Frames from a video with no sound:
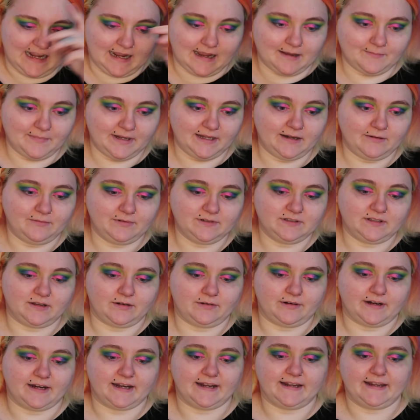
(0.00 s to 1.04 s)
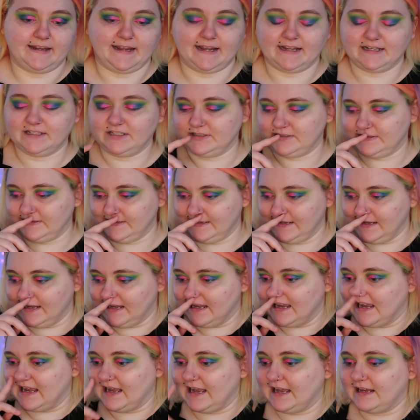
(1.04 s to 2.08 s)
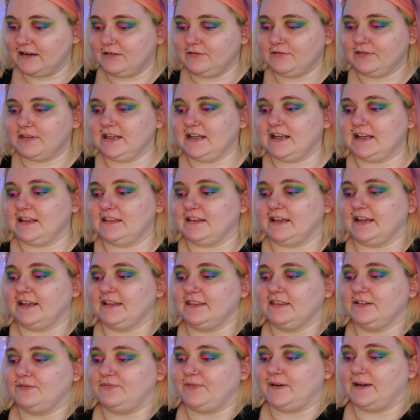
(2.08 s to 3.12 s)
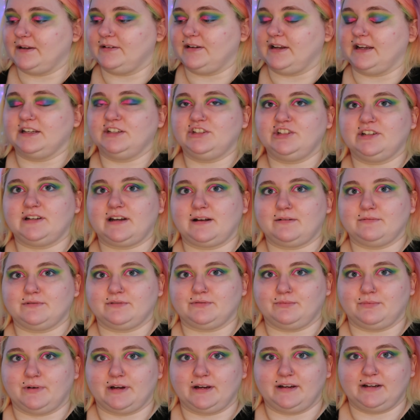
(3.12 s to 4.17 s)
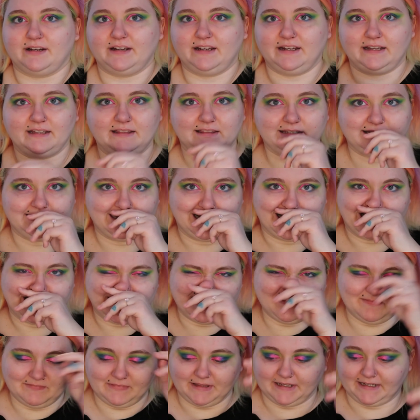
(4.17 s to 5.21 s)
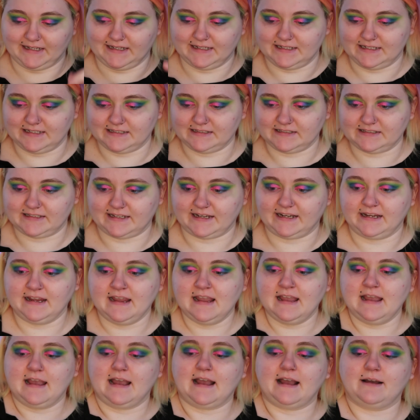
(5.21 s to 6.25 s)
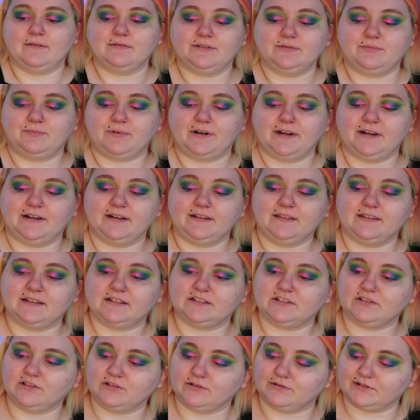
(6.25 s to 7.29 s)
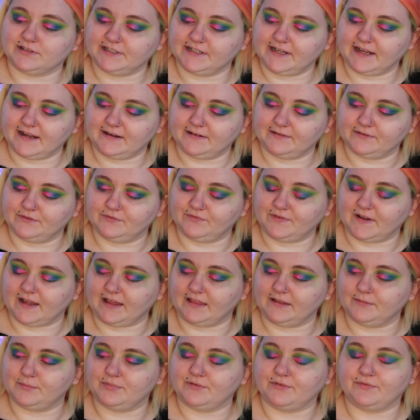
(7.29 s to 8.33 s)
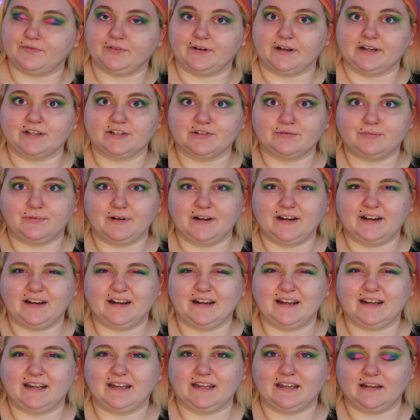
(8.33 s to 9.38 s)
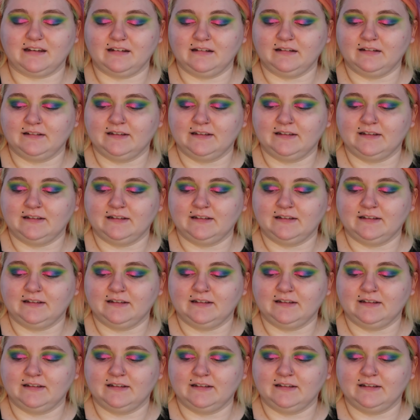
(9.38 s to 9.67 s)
I mean, it was okay. I don't think I liked the foundation I was wearing at the time. Like, it didn't stay. I was wearing this L'Oreal Infallible Fresh Wear, and